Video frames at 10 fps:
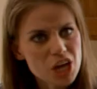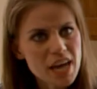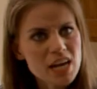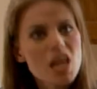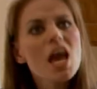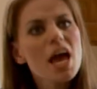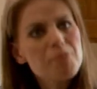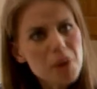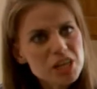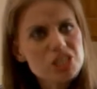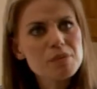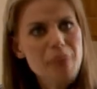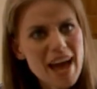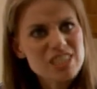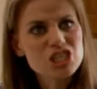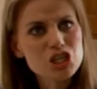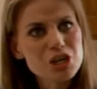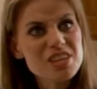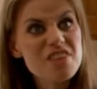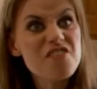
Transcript: gin and punched a passenger in